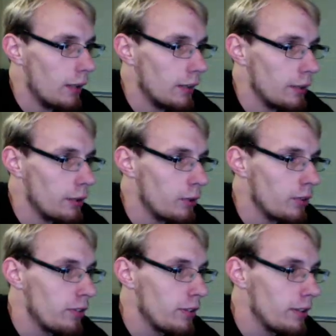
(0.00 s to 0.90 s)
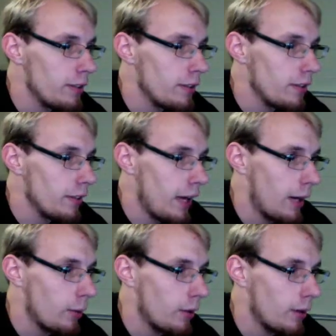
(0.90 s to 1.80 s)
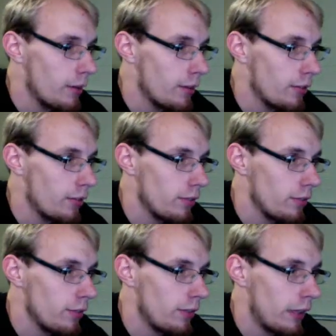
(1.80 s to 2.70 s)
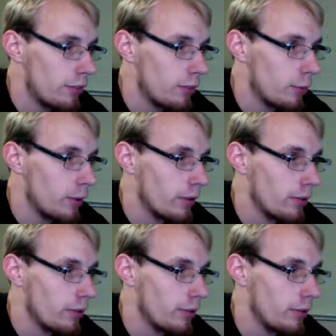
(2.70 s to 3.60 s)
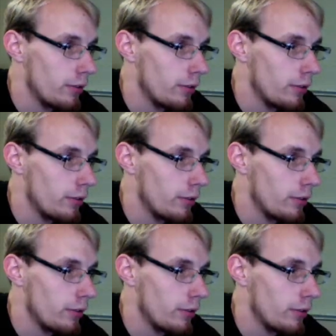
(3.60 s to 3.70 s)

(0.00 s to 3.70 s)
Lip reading: you can see how this texture works.